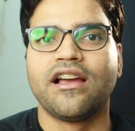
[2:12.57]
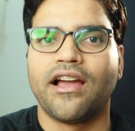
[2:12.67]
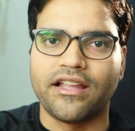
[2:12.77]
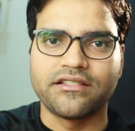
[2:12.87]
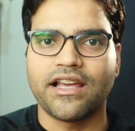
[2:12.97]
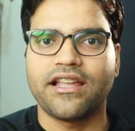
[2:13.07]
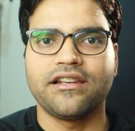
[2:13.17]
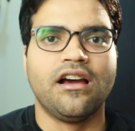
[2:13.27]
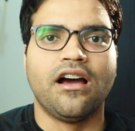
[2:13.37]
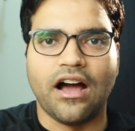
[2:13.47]
And
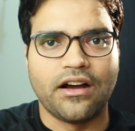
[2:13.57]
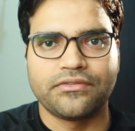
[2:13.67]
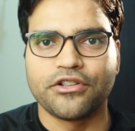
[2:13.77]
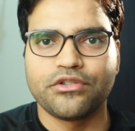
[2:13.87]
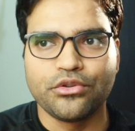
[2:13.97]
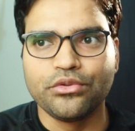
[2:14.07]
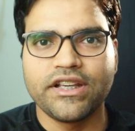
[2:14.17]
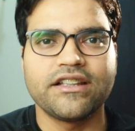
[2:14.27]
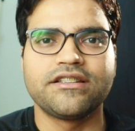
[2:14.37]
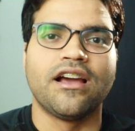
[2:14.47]
then after 2
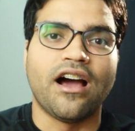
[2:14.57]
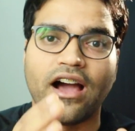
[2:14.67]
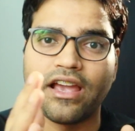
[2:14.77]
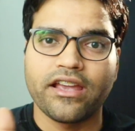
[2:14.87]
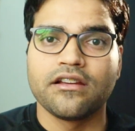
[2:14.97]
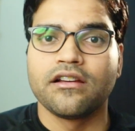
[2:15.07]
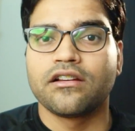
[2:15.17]
days, I